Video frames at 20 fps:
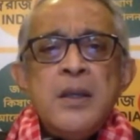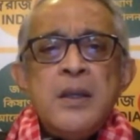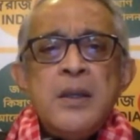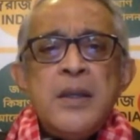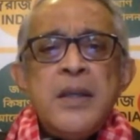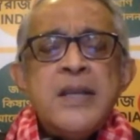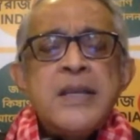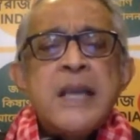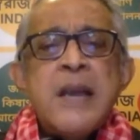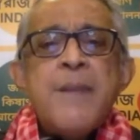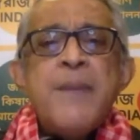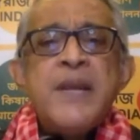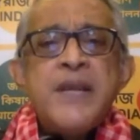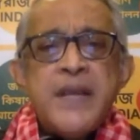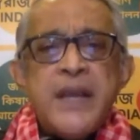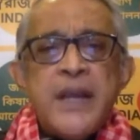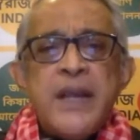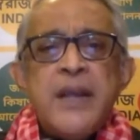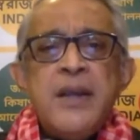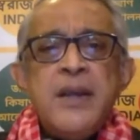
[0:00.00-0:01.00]
This
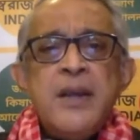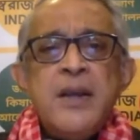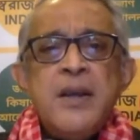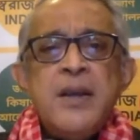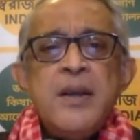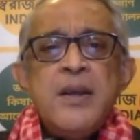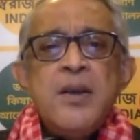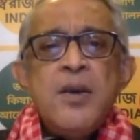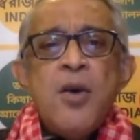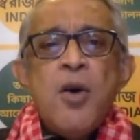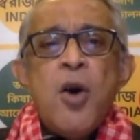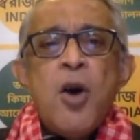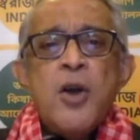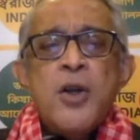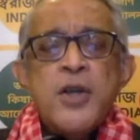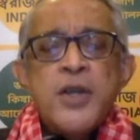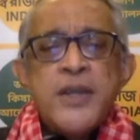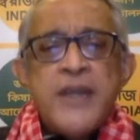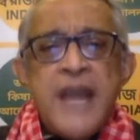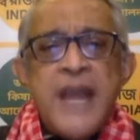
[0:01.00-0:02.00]
committee
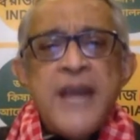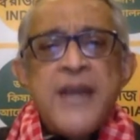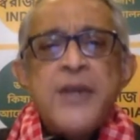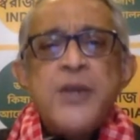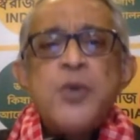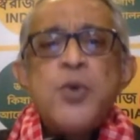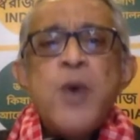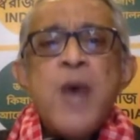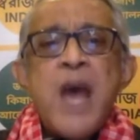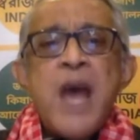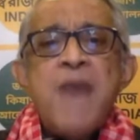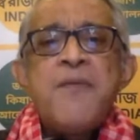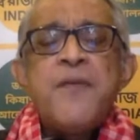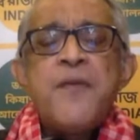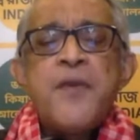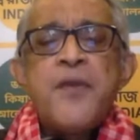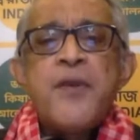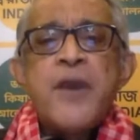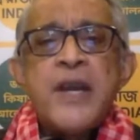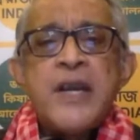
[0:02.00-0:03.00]
ought then to
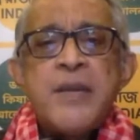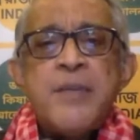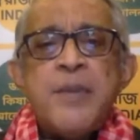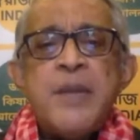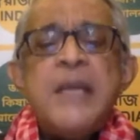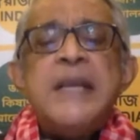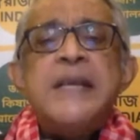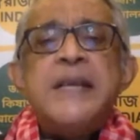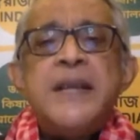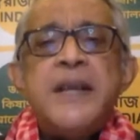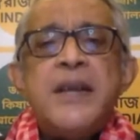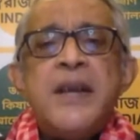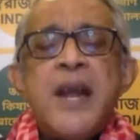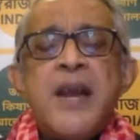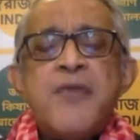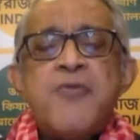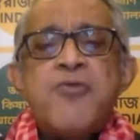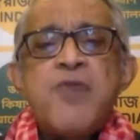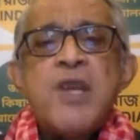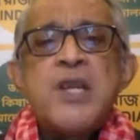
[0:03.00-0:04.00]
have credibility
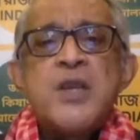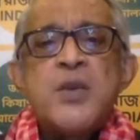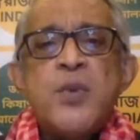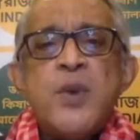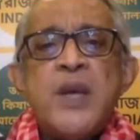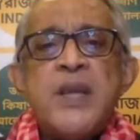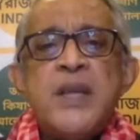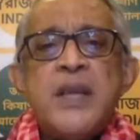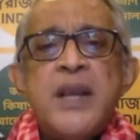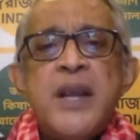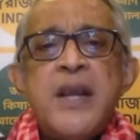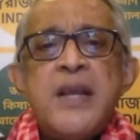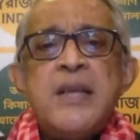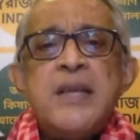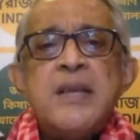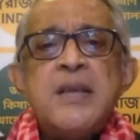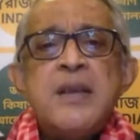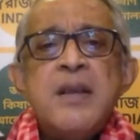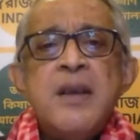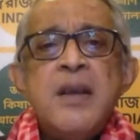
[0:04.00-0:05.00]
and
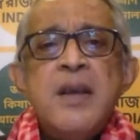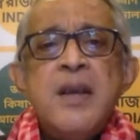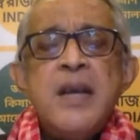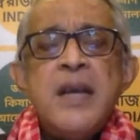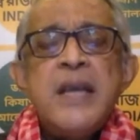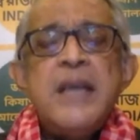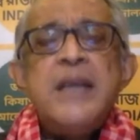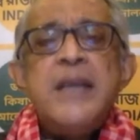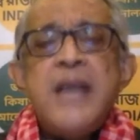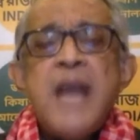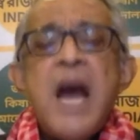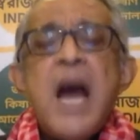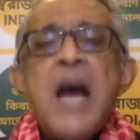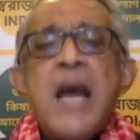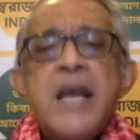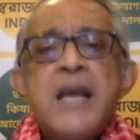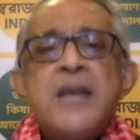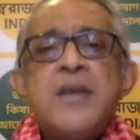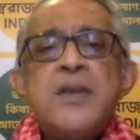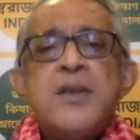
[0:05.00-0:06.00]
trustworthiness in the
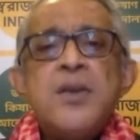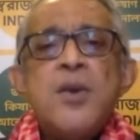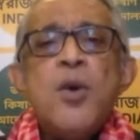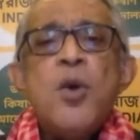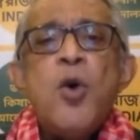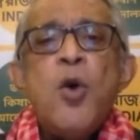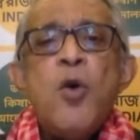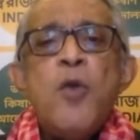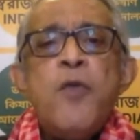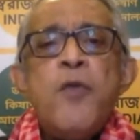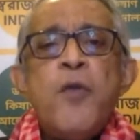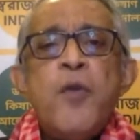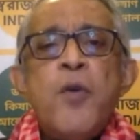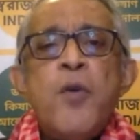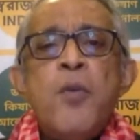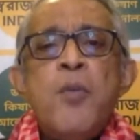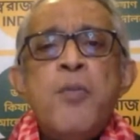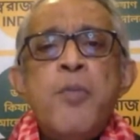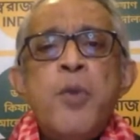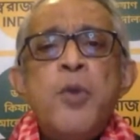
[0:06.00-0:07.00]
eyes of
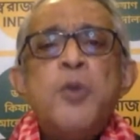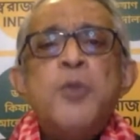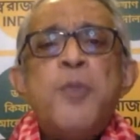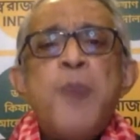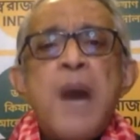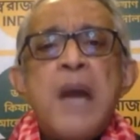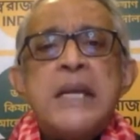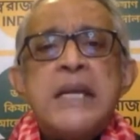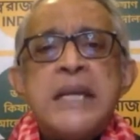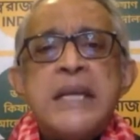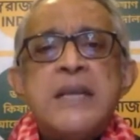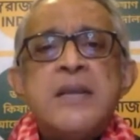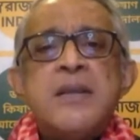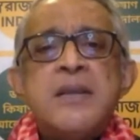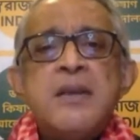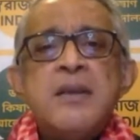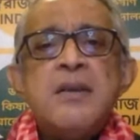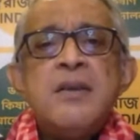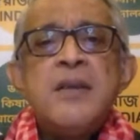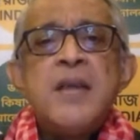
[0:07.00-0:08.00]
both
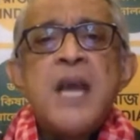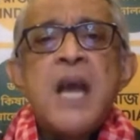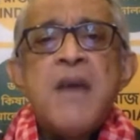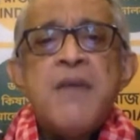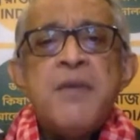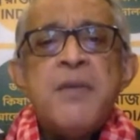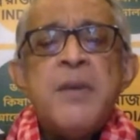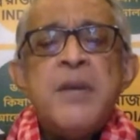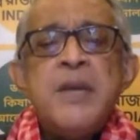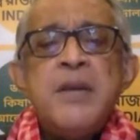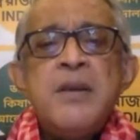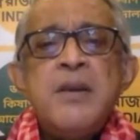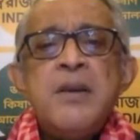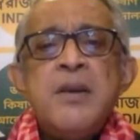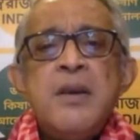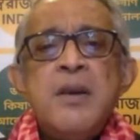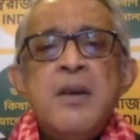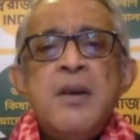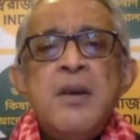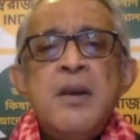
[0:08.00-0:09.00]
parties, the government
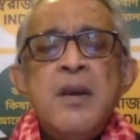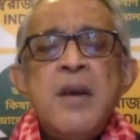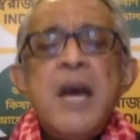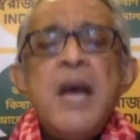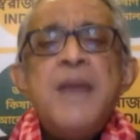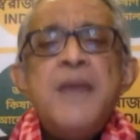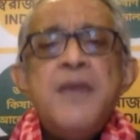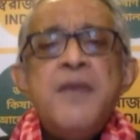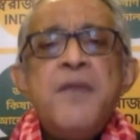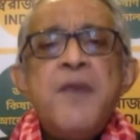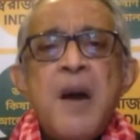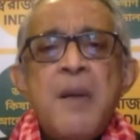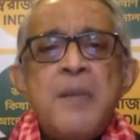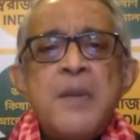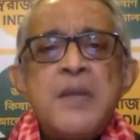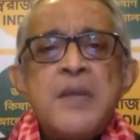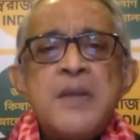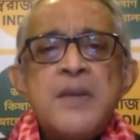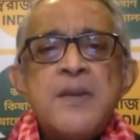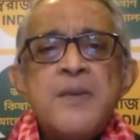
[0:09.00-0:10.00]
and the
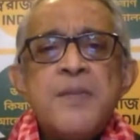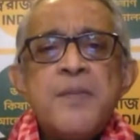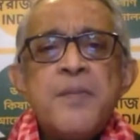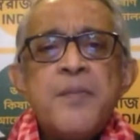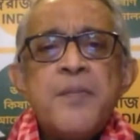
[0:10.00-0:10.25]
farmers.